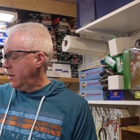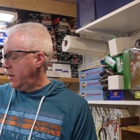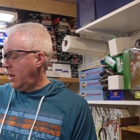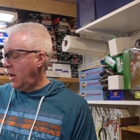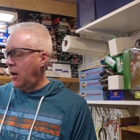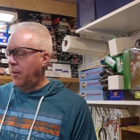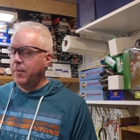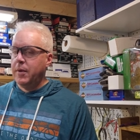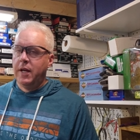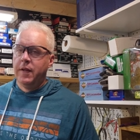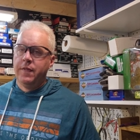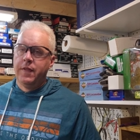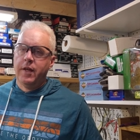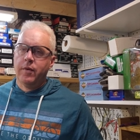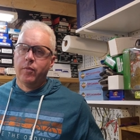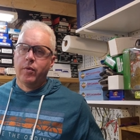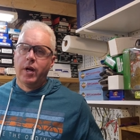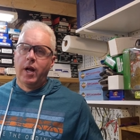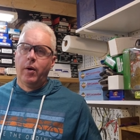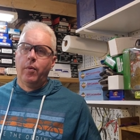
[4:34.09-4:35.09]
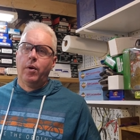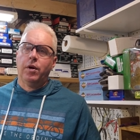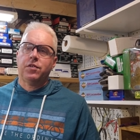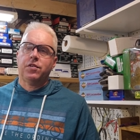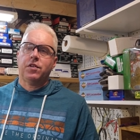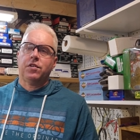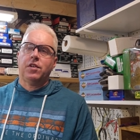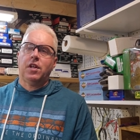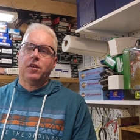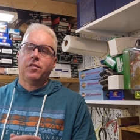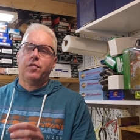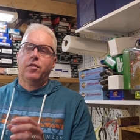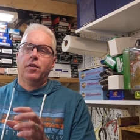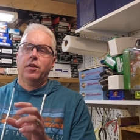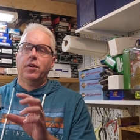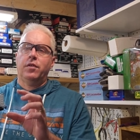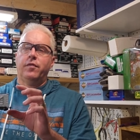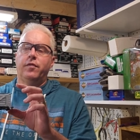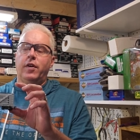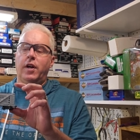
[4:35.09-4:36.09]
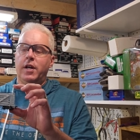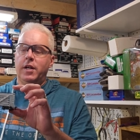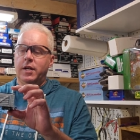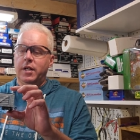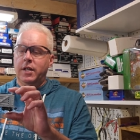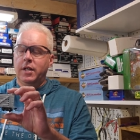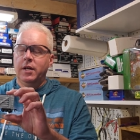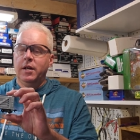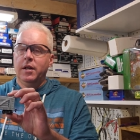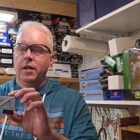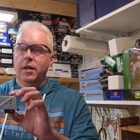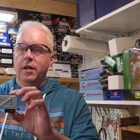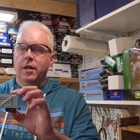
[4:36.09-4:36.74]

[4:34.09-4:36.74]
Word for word: Um, and then what I was successful in finding,